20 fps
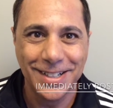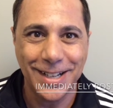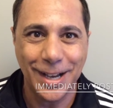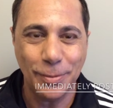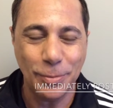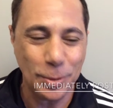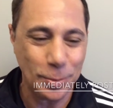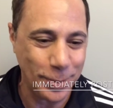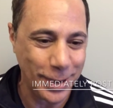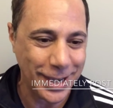
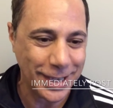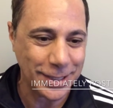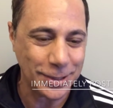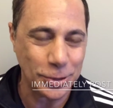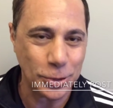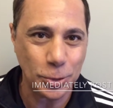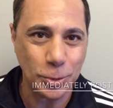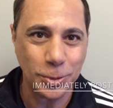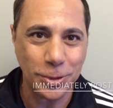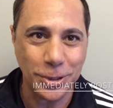I'll be back in
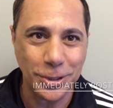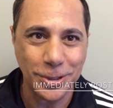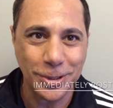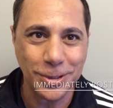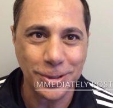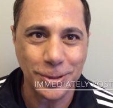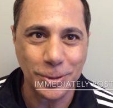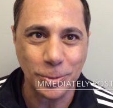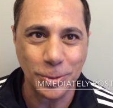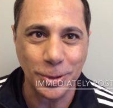2
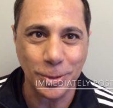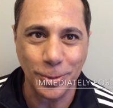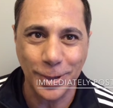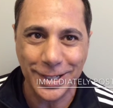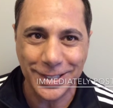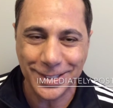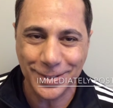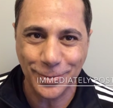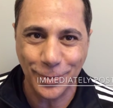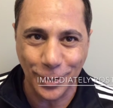years when the
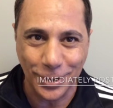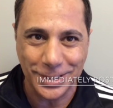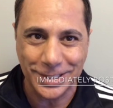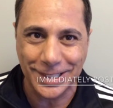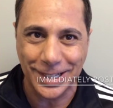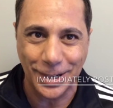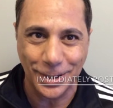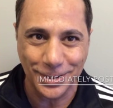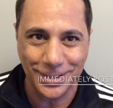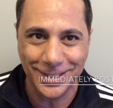rest
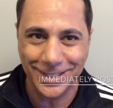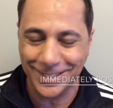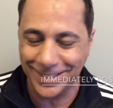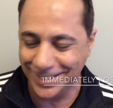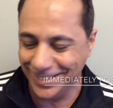falls out.